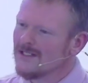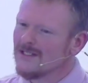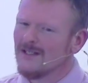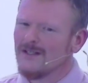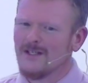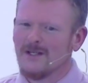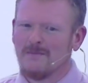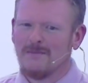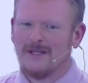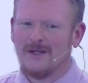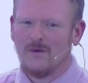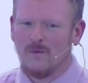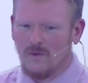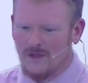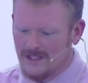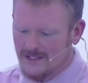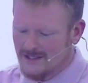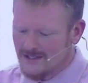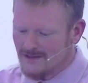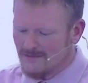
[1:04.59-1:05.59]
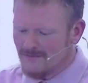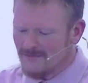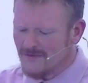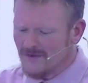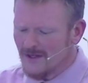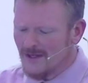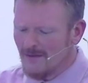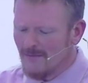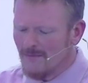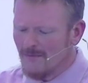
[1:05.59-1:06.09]
to talk about wisdom
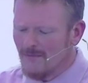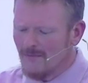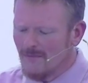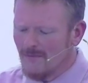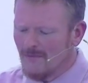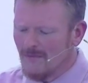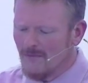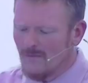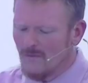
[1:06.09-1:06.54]
from